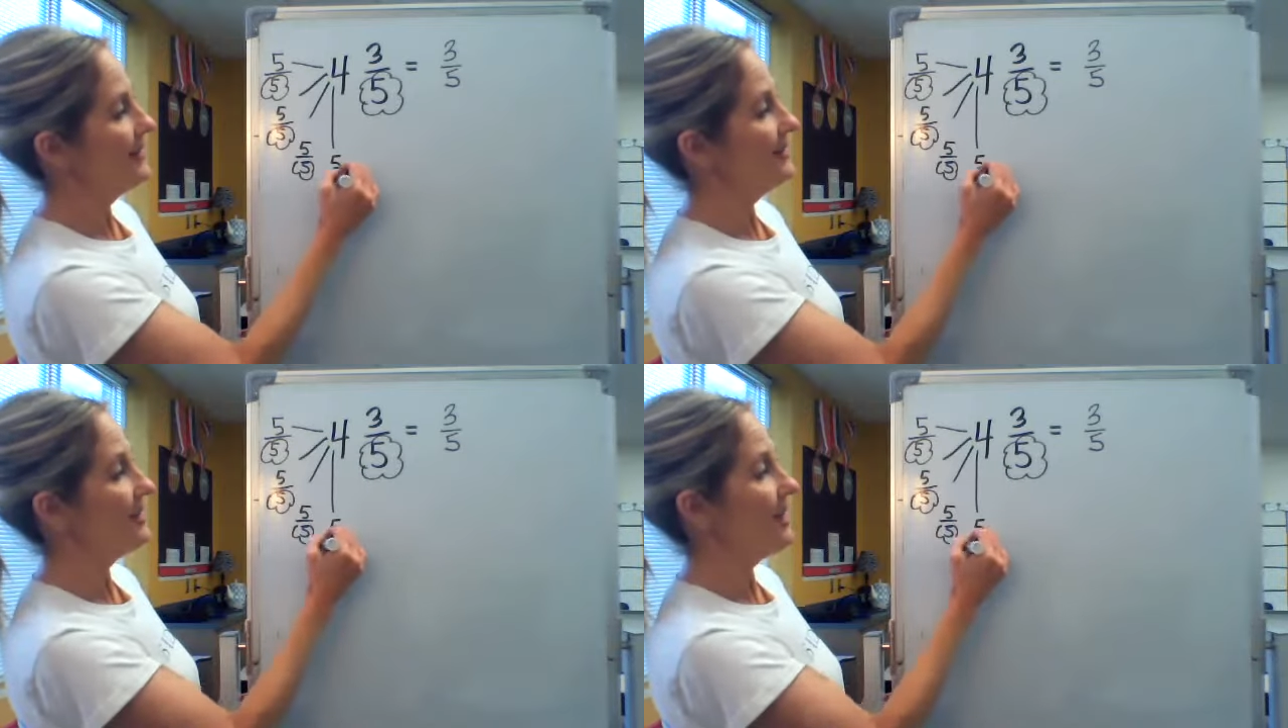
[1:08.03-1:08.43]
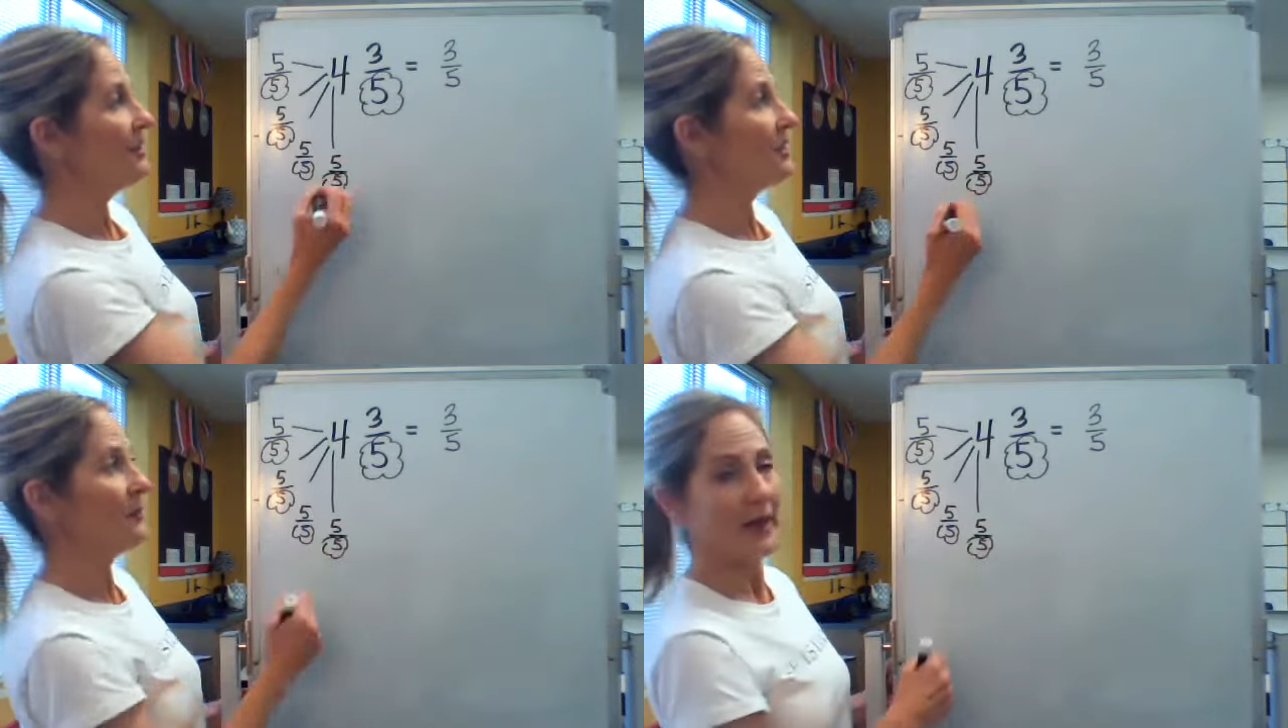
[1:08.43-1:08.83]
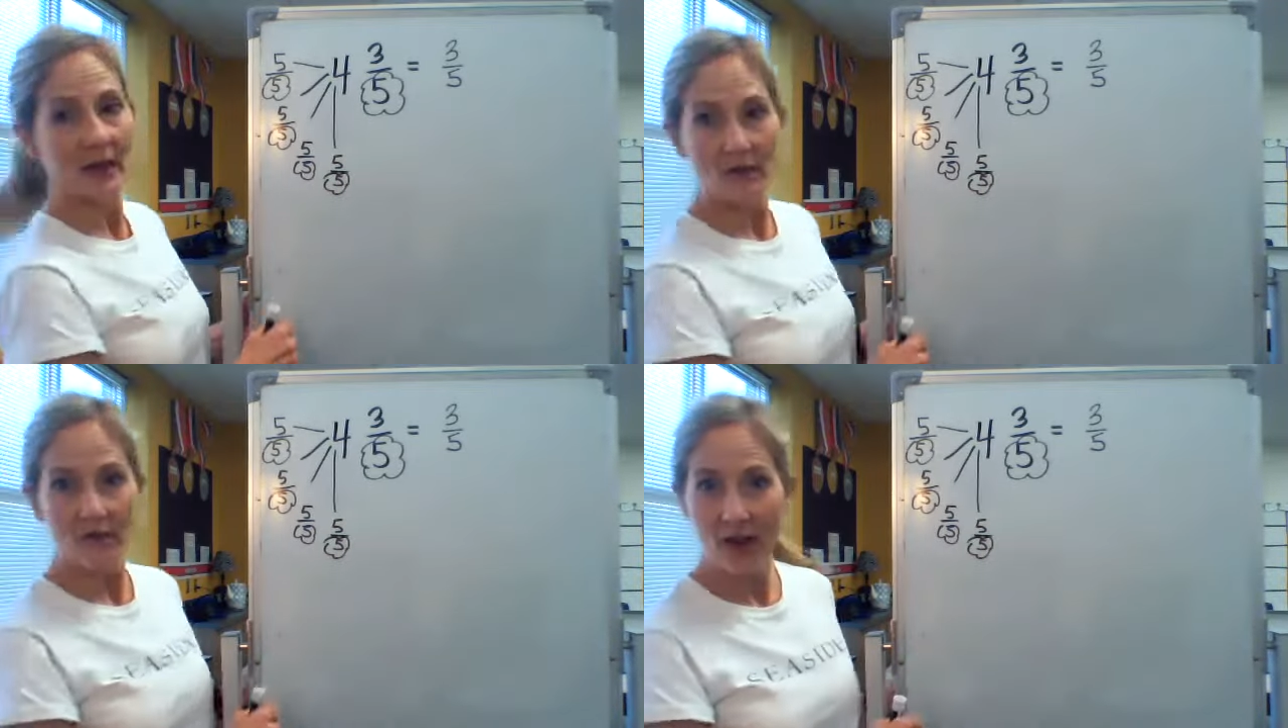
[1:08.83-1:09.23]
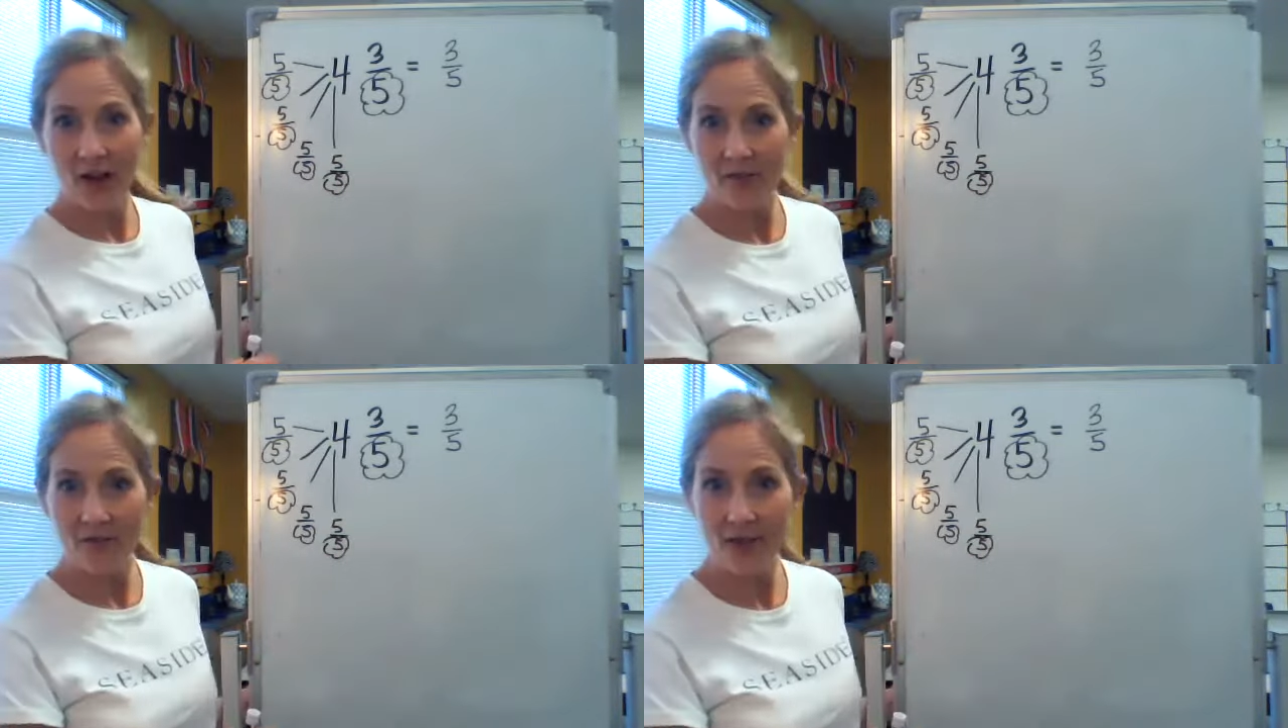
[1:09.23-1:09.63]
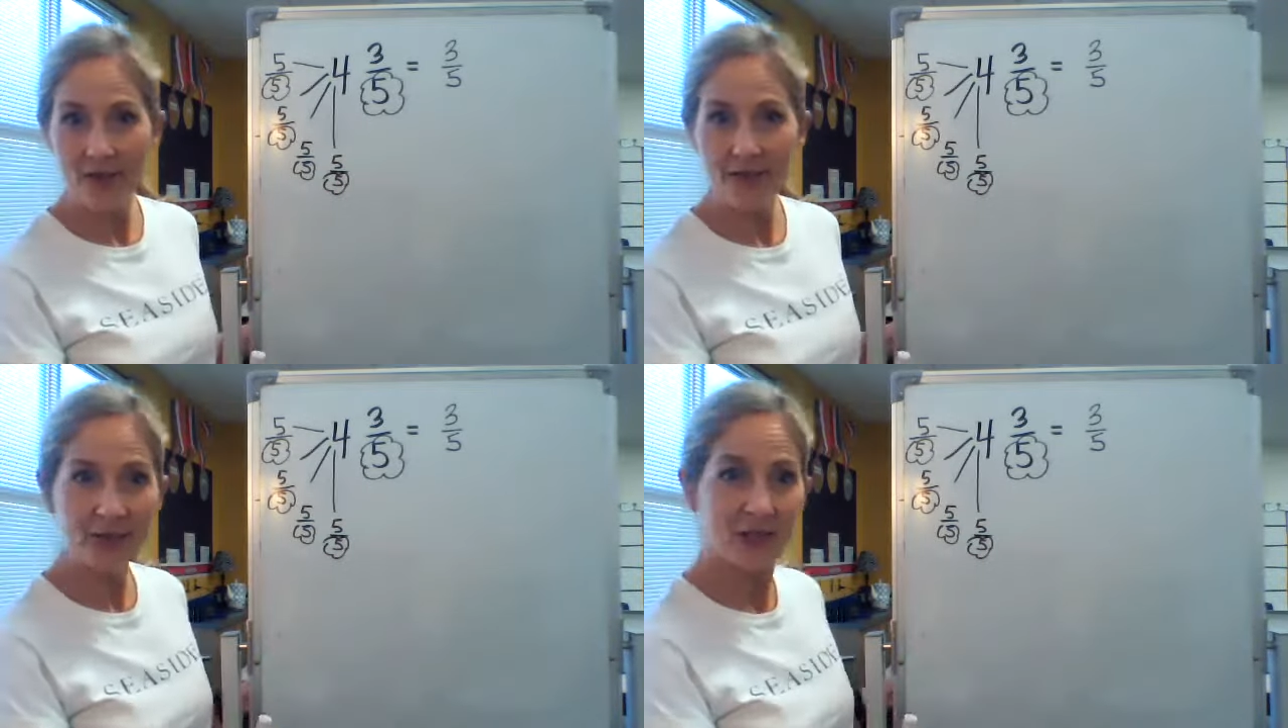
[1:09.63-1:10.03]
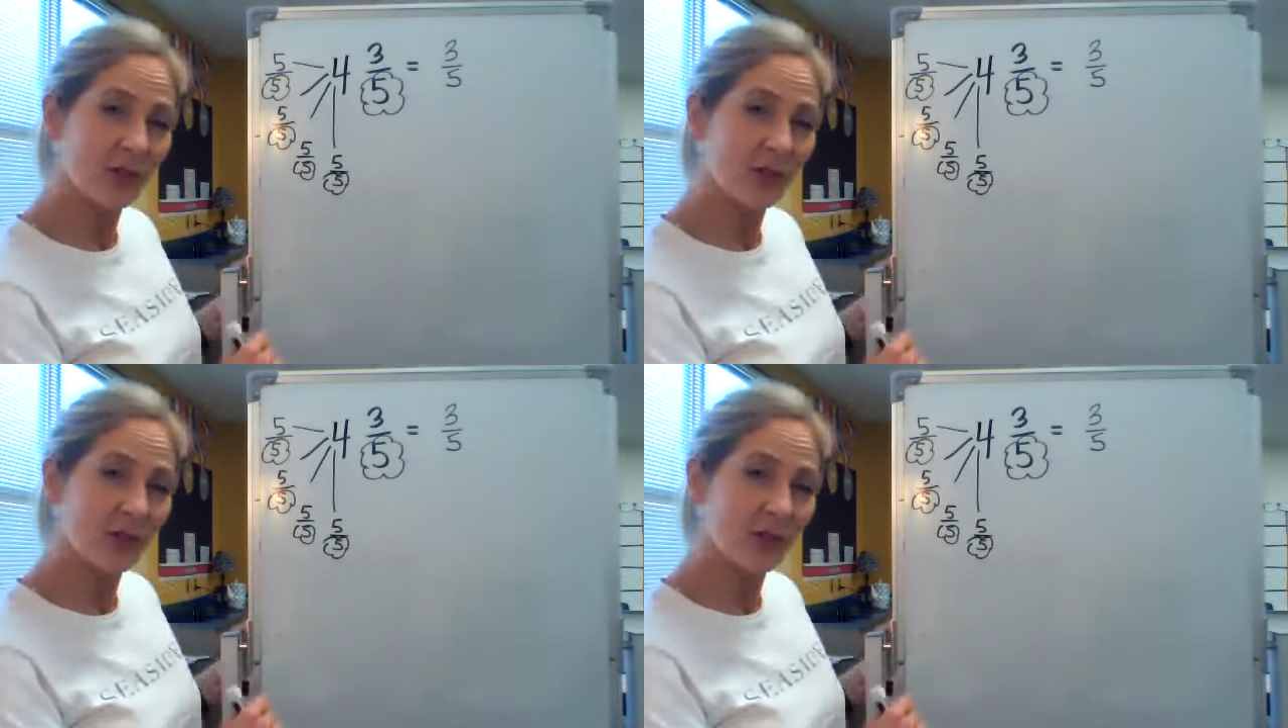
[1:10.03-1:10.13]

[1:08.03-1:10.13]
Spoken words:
is also made of 5/5.